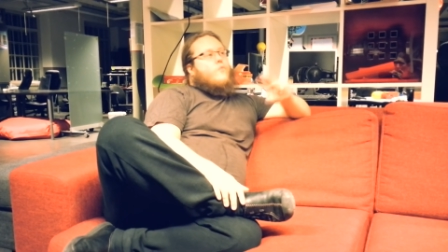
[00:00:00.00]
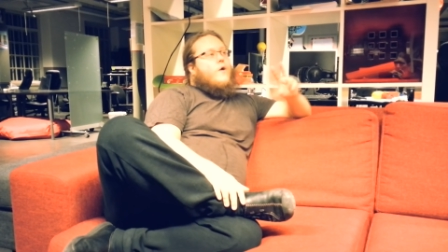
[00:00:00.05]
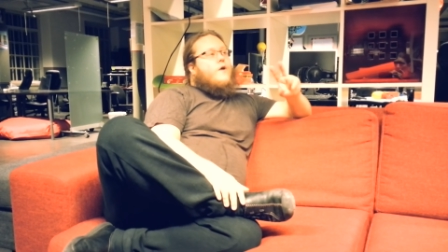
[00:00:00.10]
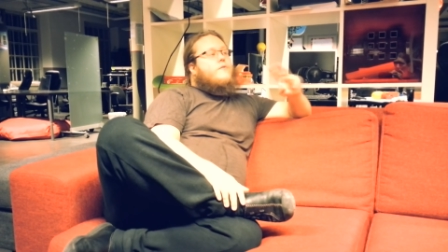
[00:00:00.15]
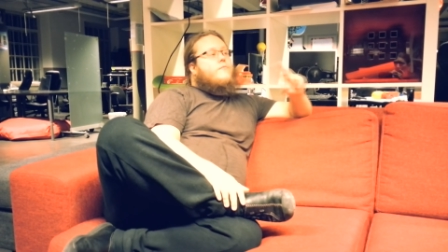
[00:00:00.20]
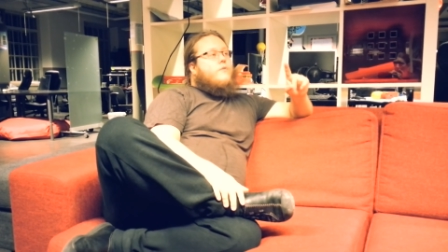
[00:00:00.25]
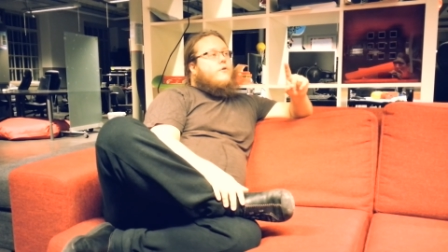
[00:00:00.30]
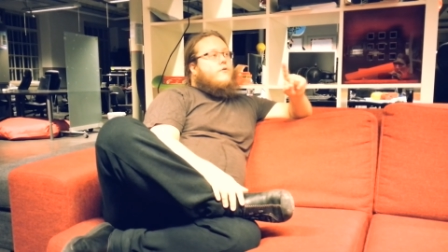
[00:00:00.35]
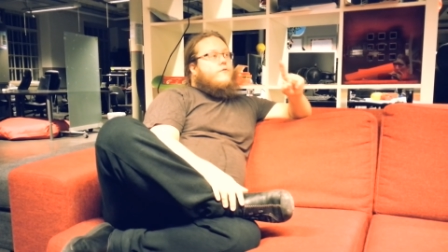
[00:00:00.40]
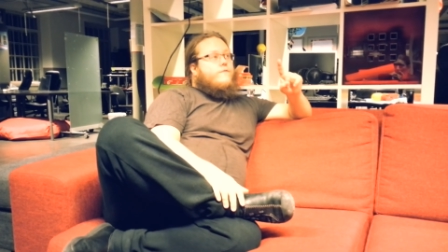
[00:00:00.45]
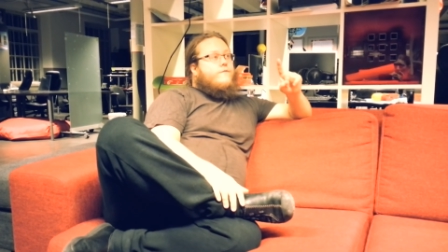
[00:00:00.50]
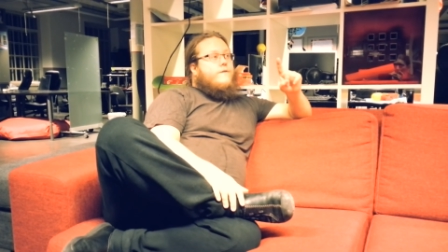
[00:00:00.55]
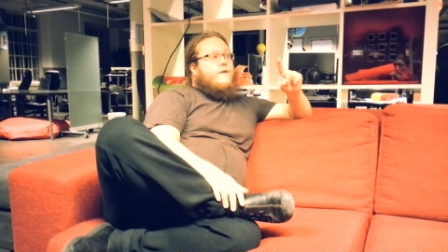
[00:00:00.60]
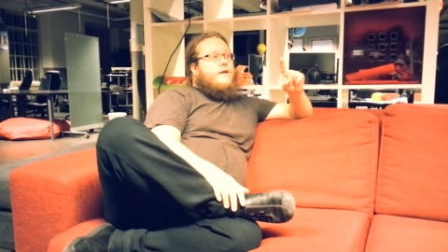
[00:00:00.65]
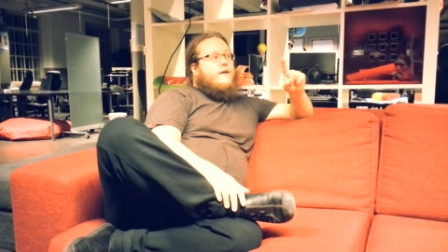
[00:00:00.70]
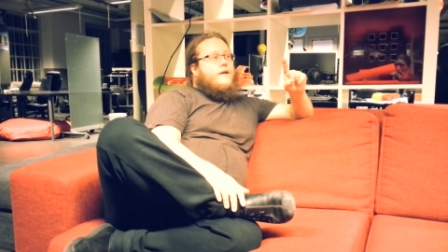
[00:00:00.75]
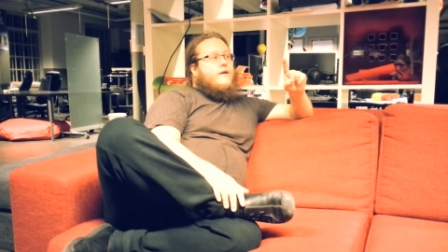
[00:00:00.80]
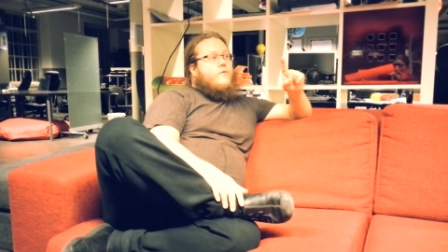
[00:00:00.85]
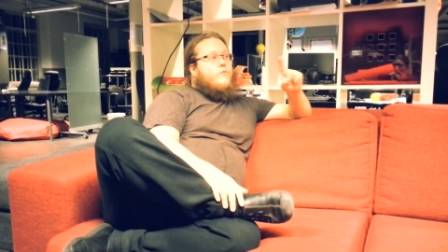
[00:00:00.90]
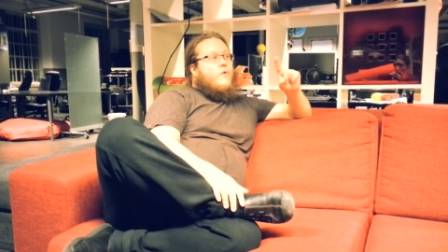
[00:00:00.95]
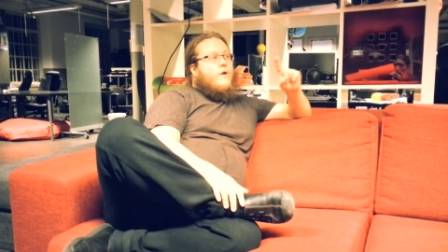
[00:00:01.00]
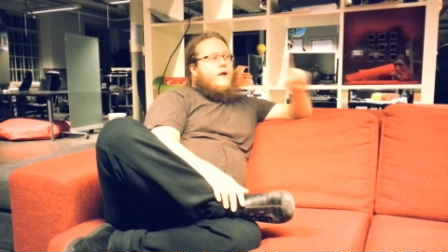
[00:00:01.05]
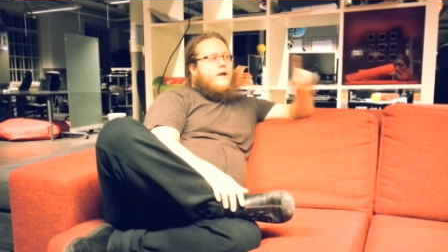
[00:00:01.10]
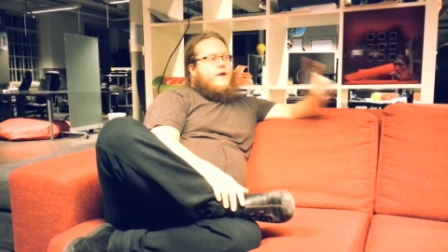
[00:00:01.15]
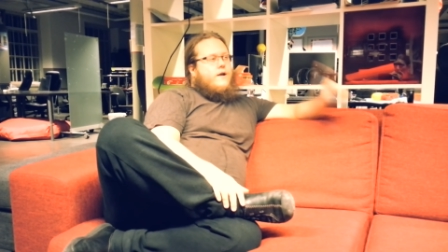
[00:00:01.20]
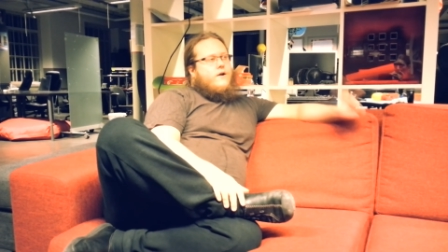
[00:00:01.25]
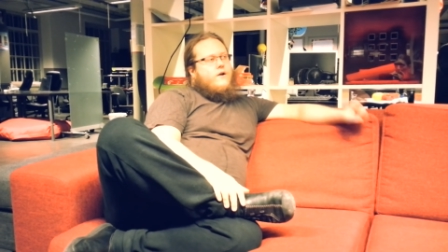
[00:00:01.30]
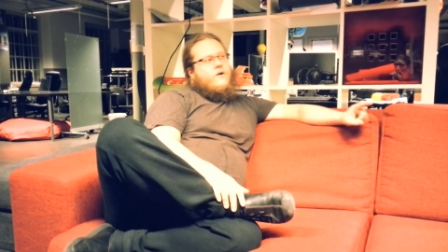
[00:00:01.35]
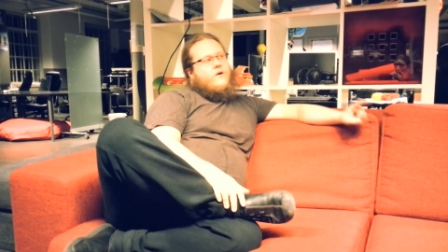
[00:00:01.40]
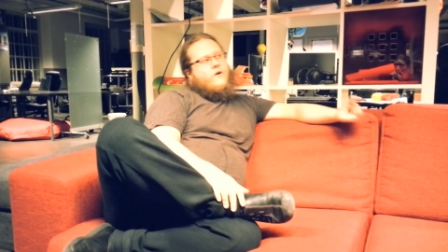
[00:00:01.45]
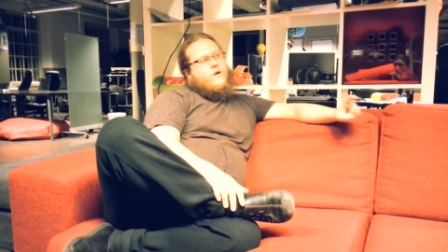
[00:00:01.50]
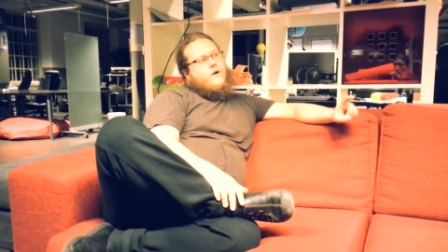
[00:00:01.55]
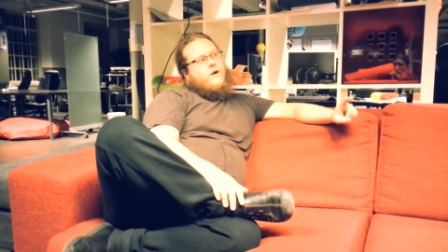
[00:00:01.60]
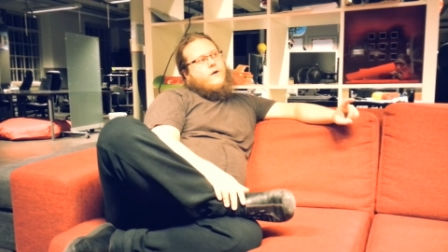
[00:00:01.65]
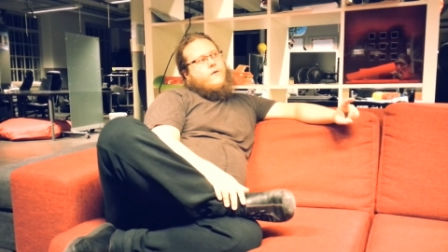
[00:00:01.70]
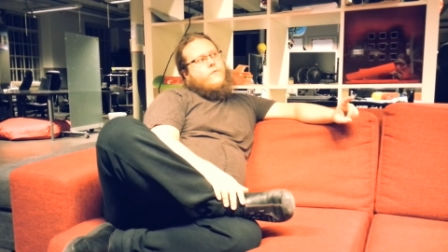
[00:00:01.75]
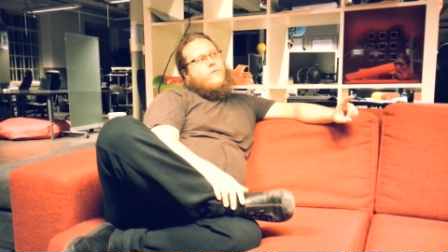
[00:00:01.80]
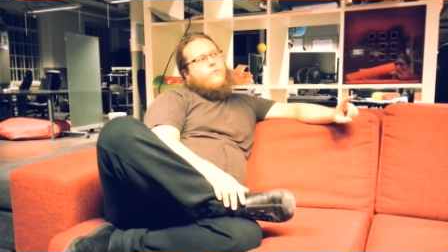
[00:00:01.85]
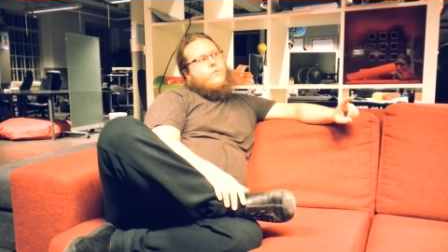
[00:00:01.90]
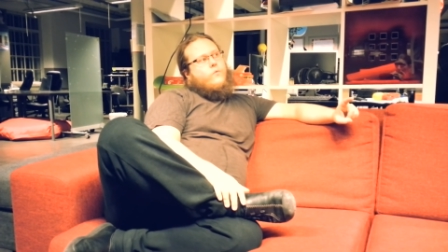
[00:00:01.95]
one more thing
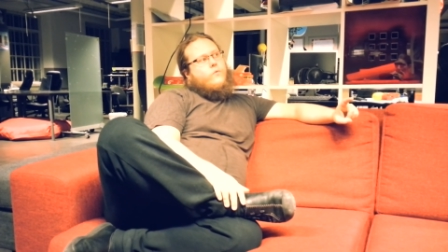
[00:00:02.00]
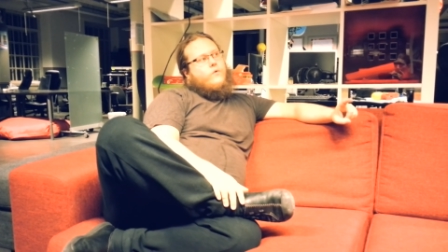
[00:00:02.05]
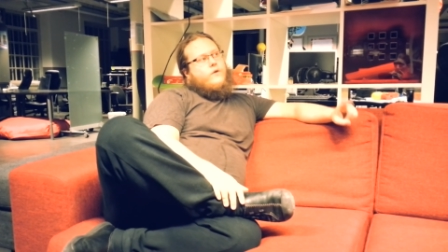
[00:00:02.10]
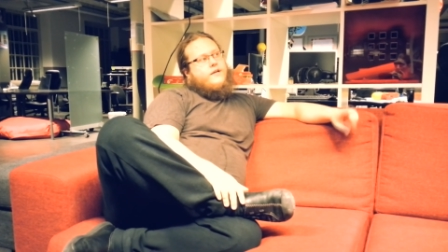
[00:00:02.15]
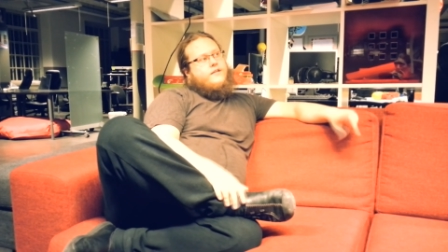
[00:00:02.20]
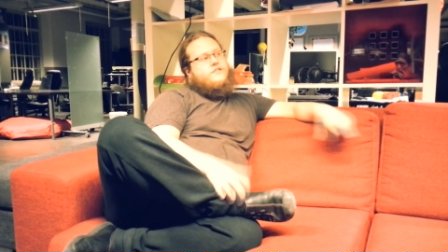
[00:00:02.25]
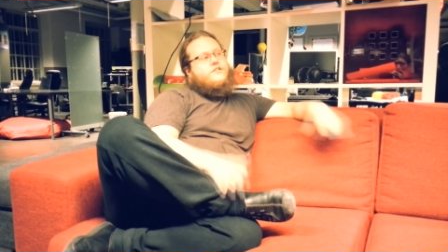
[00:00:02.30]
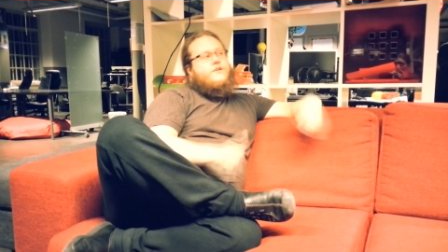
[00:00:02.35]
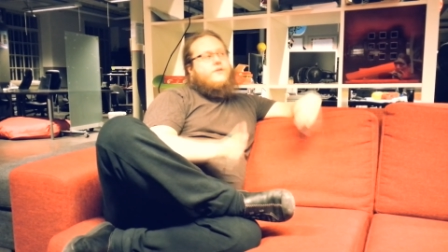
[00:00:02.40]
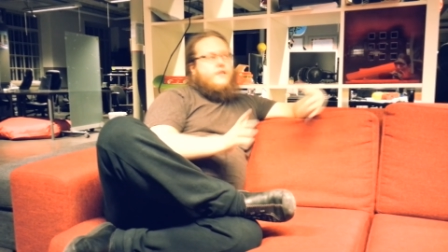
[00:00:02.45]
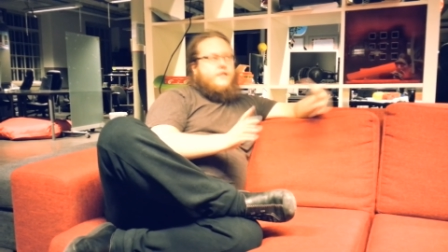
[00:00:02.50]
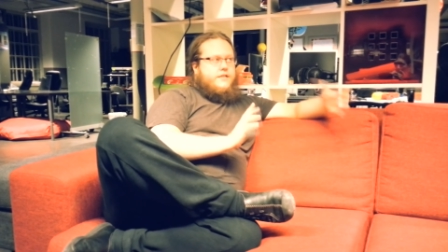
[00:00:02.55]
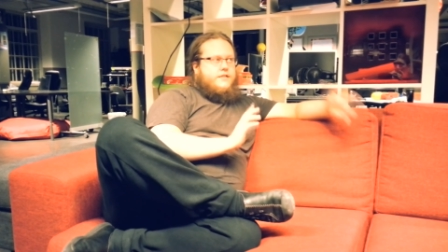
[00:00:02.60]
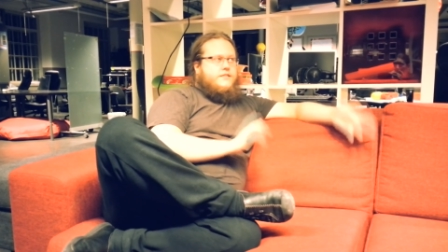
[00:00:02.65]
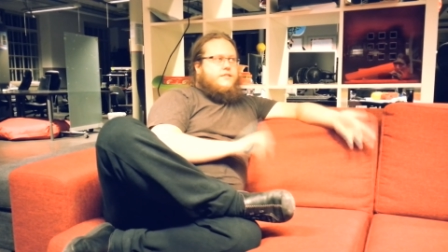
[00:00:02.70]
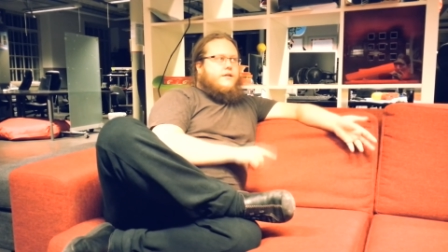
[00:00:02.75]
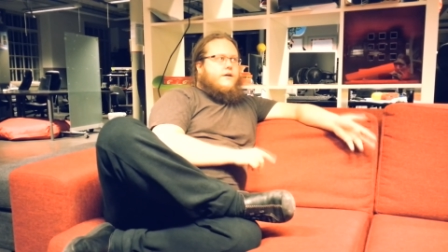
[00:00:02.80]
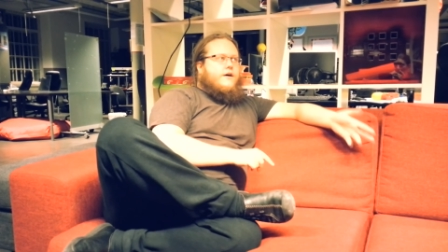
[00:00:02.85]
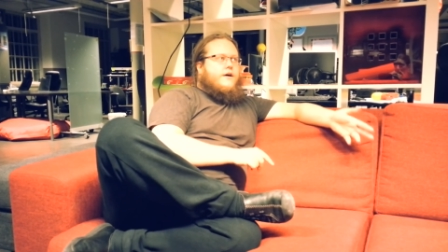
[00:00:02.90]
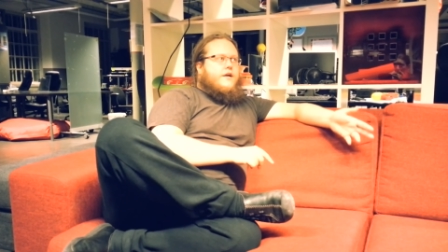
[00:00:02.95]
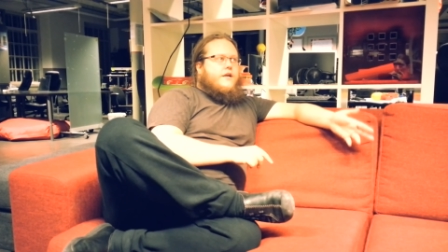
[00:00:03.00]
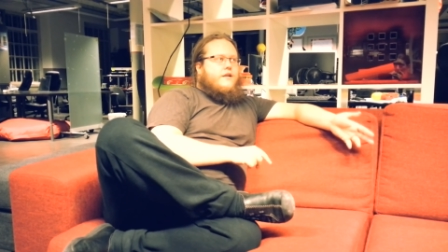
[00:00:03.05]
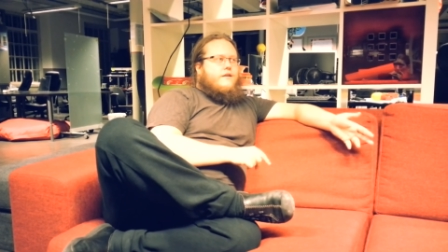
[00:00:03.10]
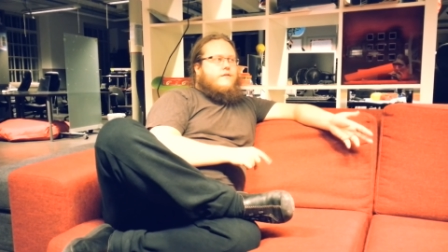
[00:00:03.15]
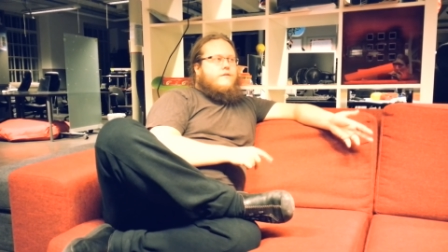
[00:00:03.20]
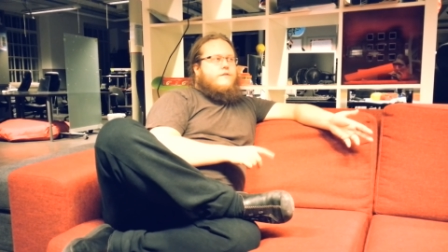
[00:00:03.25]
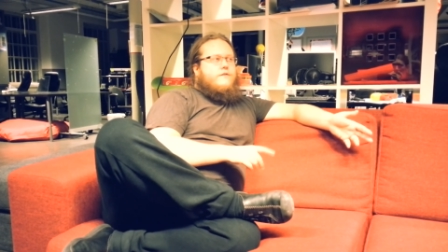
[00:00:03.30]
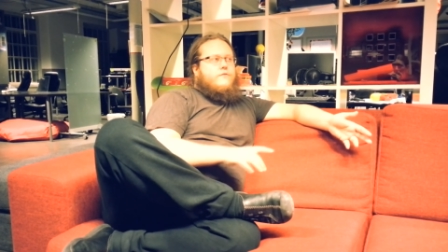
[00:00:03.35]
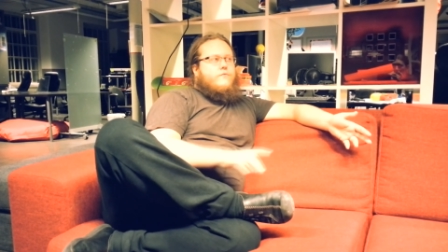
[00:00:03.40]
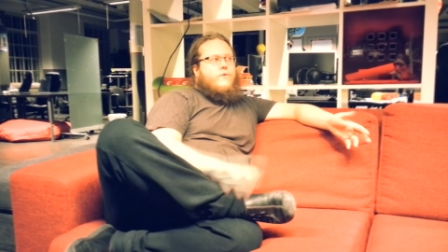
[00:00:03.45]
where it's Unity side,